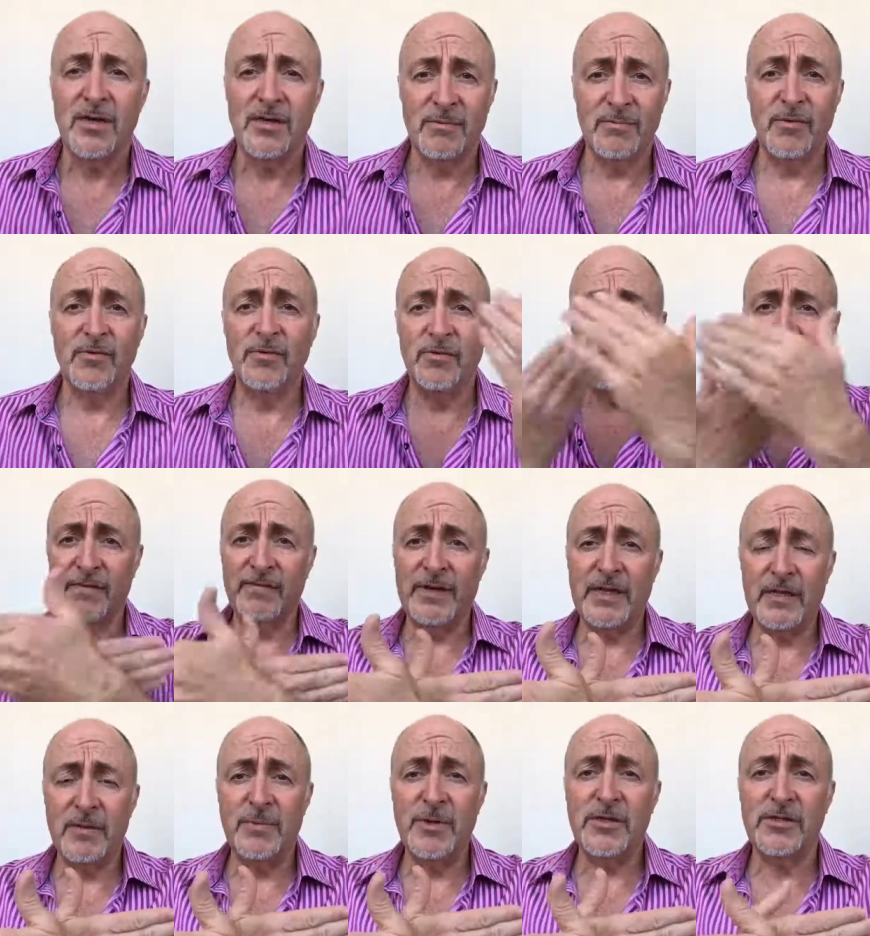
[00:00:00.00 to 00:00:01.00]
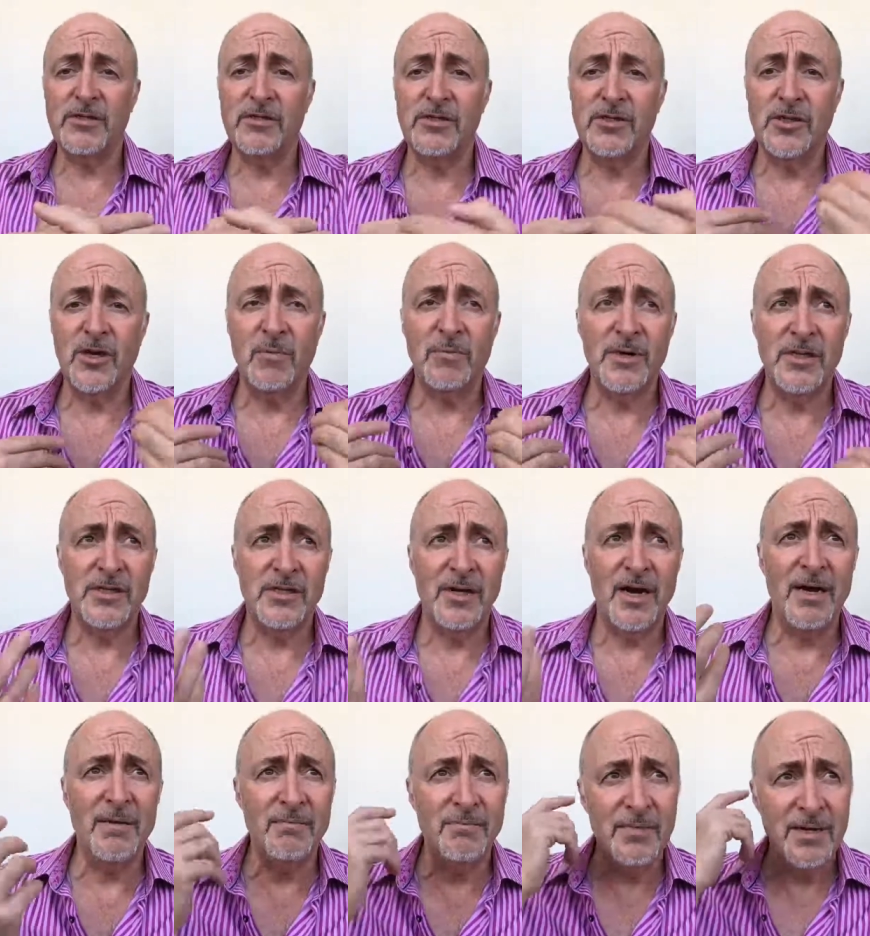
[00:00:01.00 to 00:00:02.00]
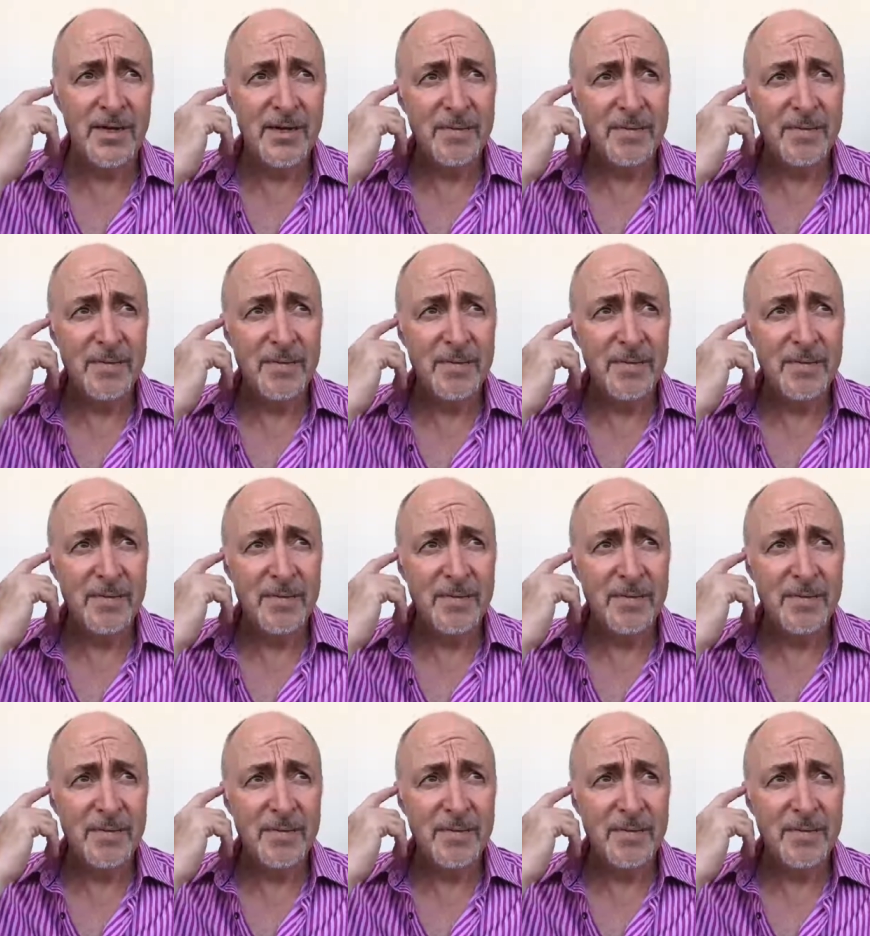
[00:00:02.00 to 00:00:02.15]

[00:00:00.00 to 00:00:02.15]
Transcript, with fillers: to move to in front of another person. So by the time